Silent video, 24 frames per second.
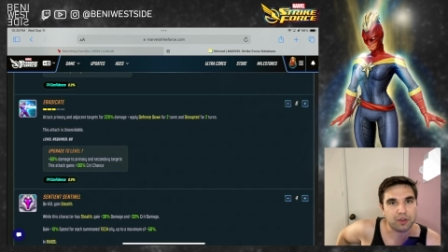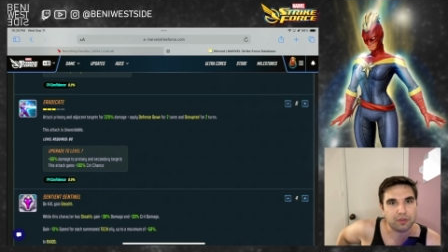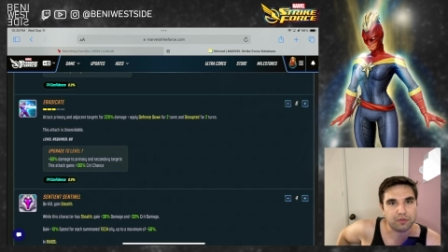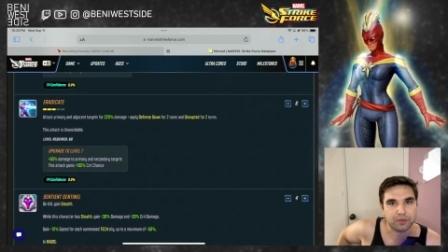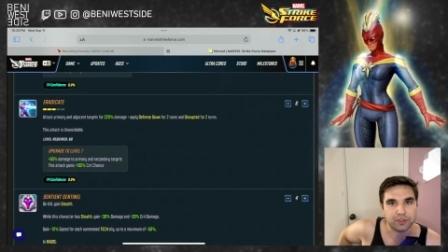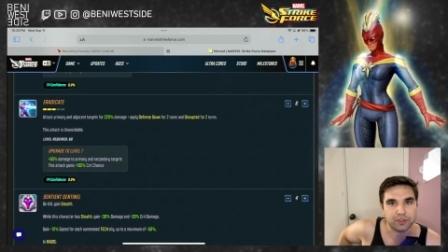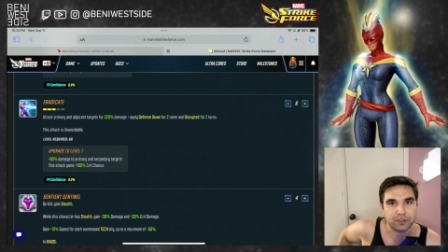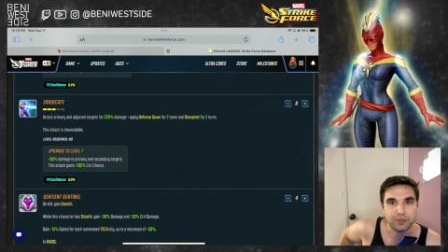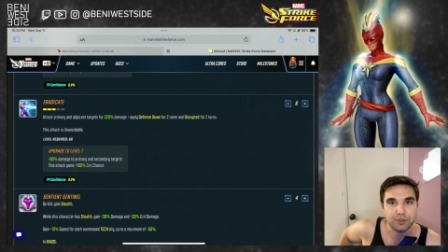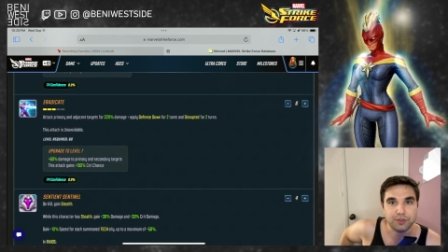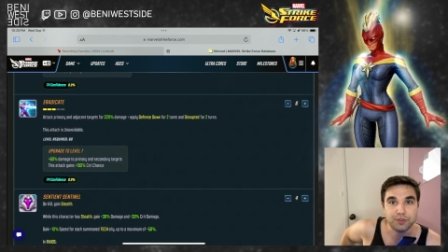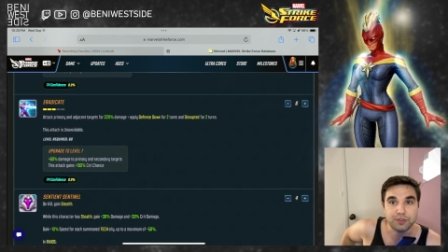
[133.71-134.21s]
for
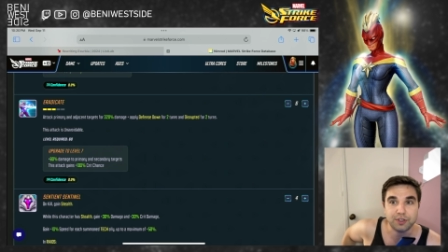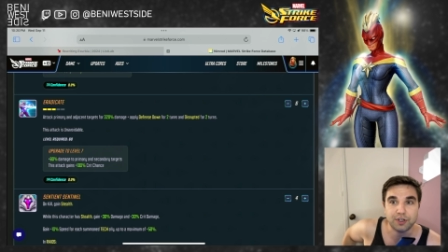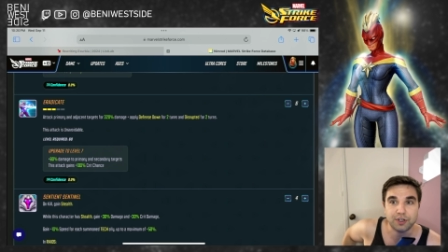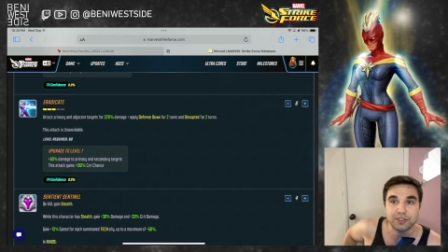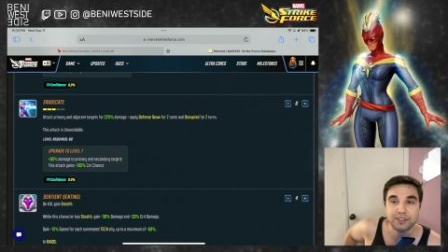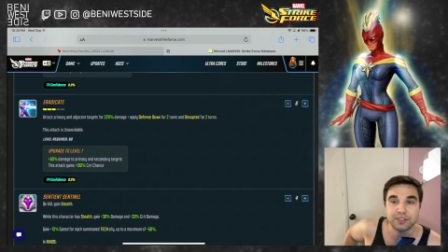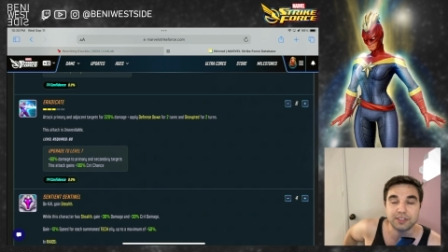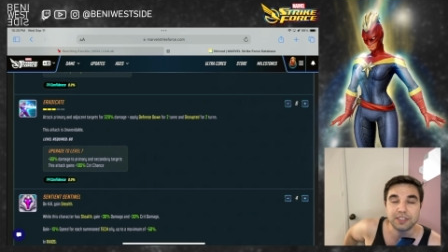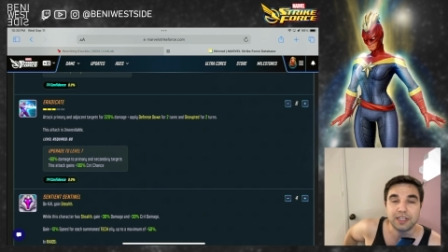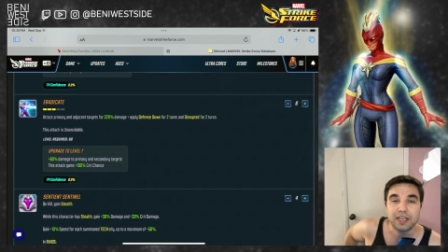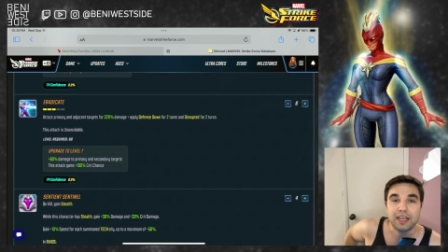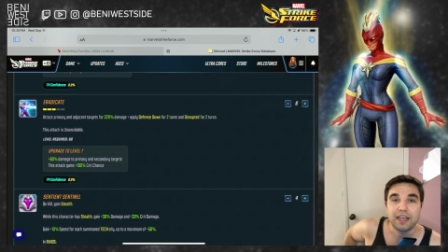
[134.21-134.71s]
2
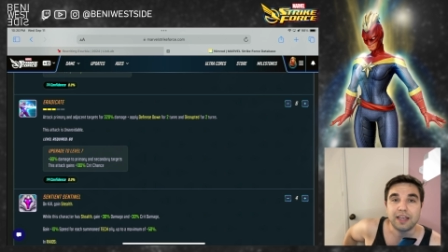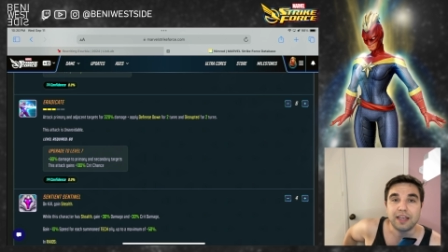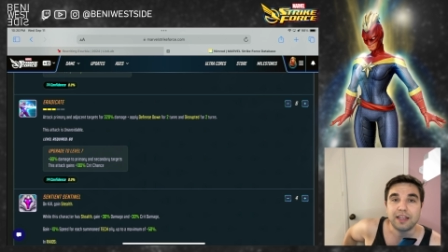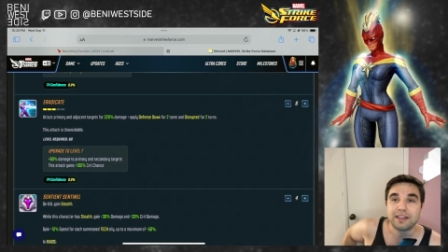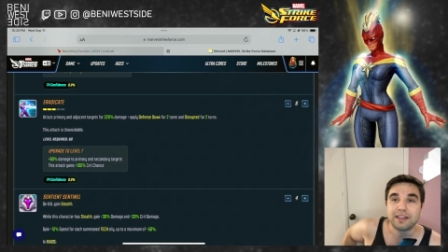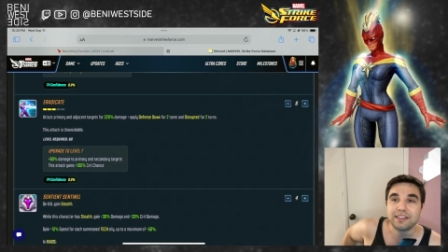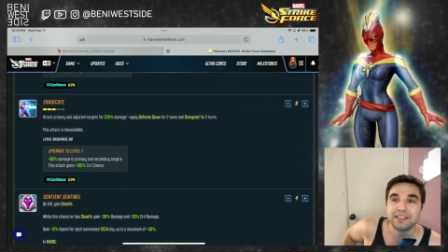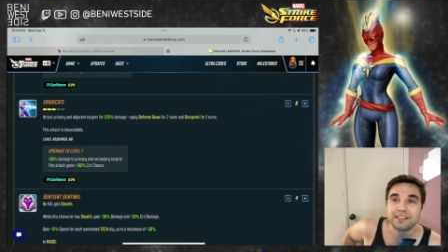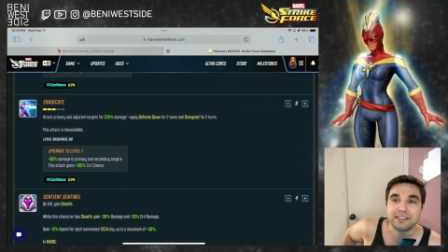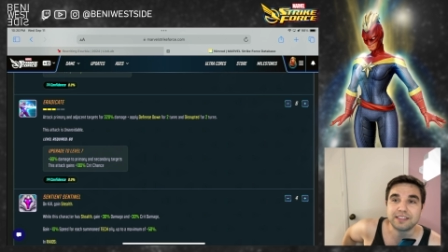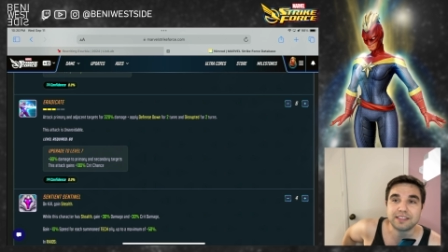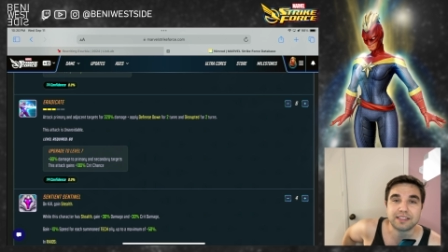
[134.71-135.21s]
turns.
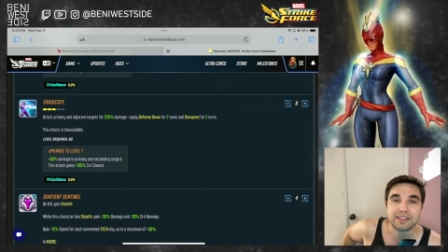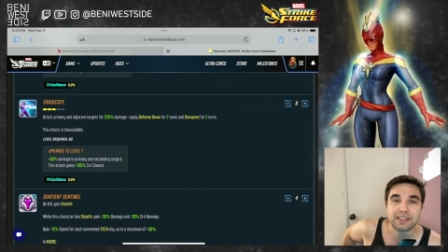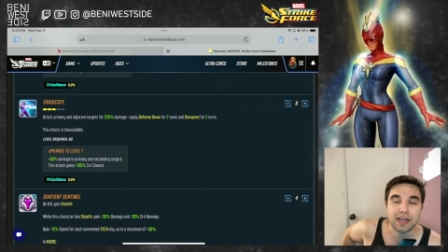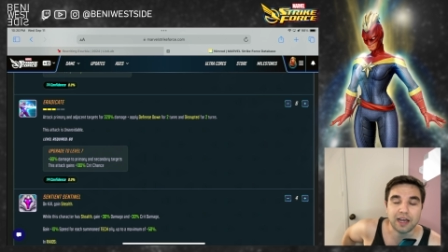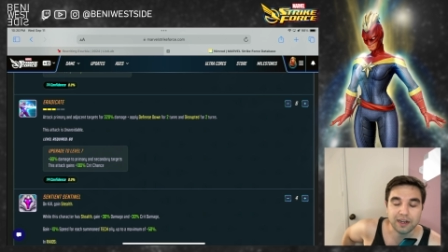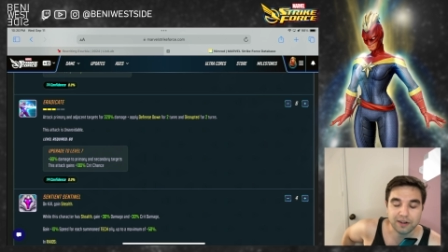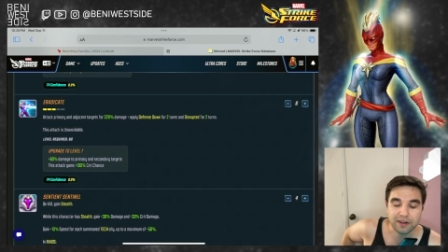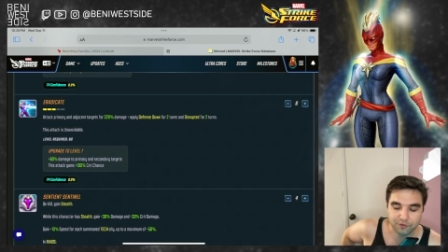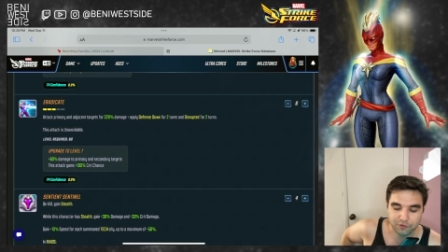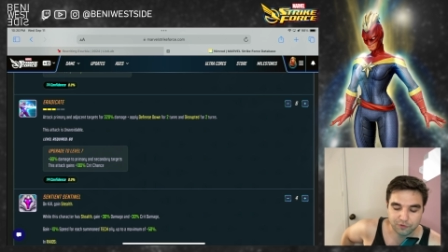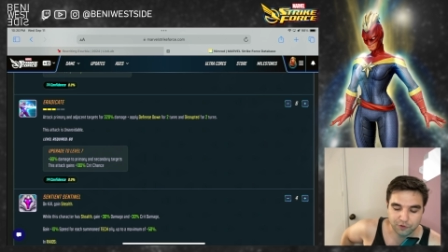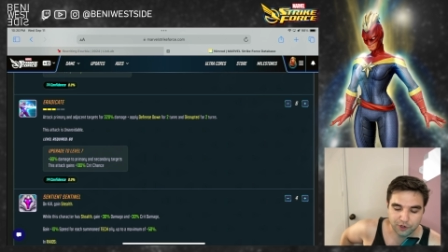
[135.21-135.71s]
This is
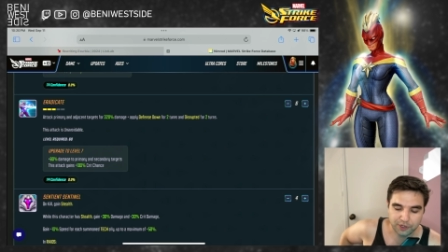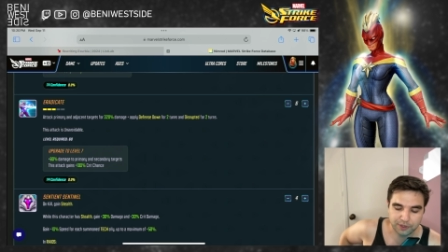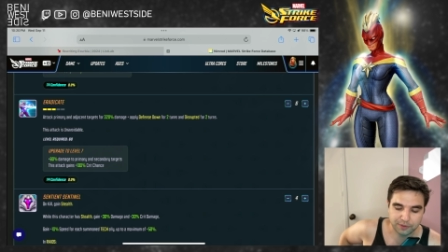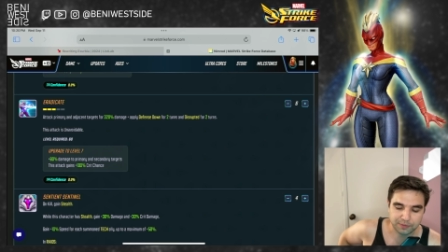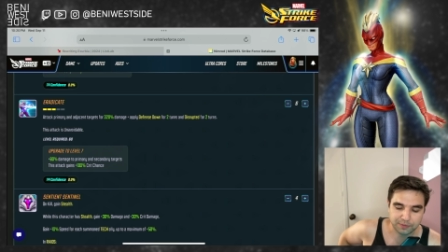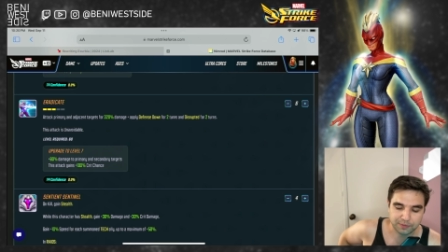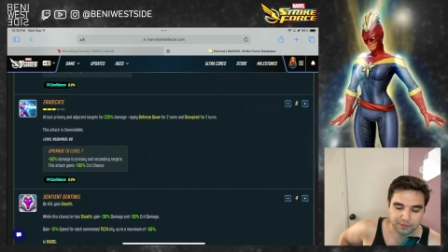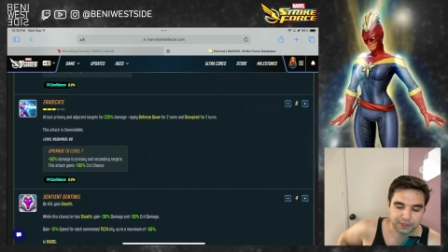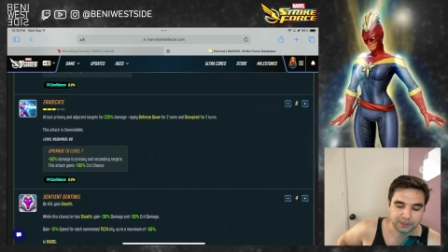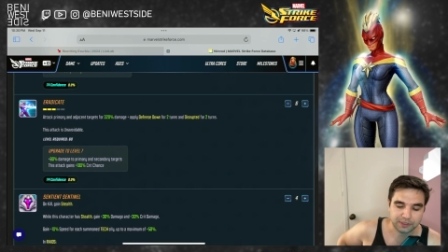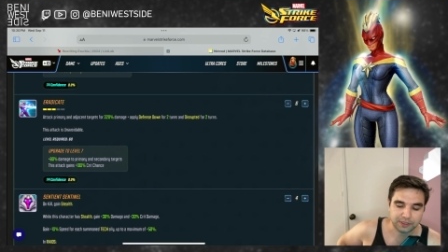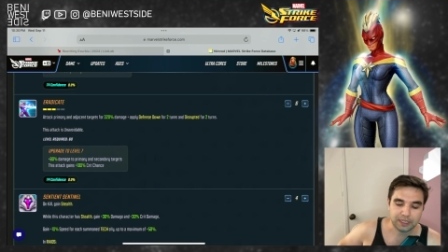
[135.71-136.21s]

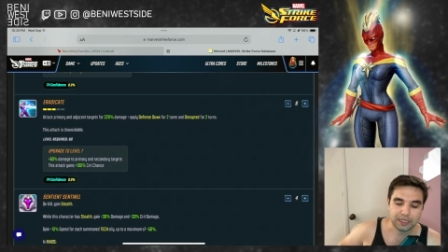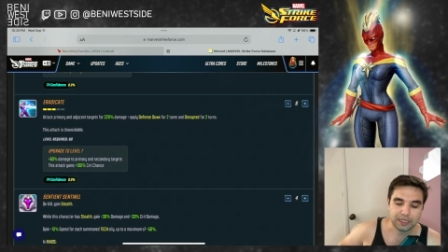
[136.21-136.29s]
unavoidable.